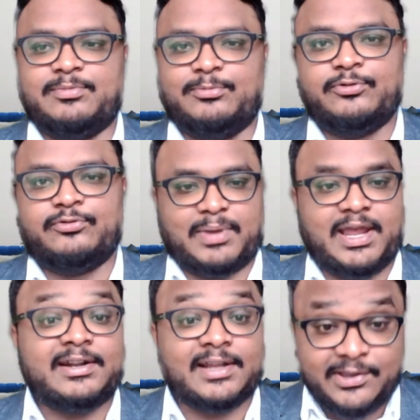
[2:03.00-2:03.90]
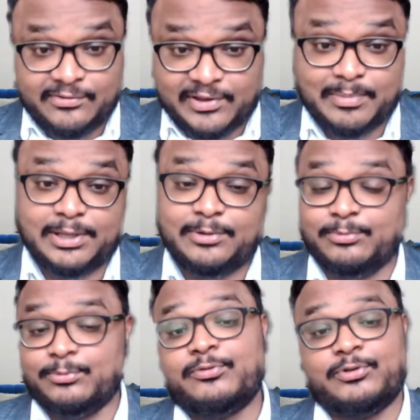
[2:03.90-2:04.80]
moved. My entire family
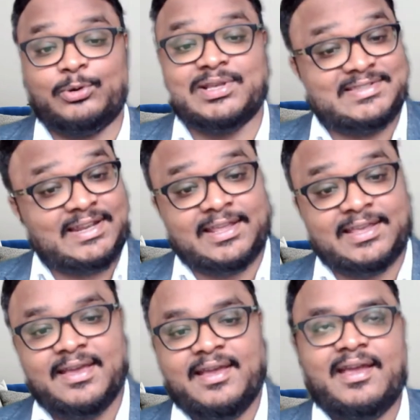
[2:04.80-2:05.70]
moved to a city,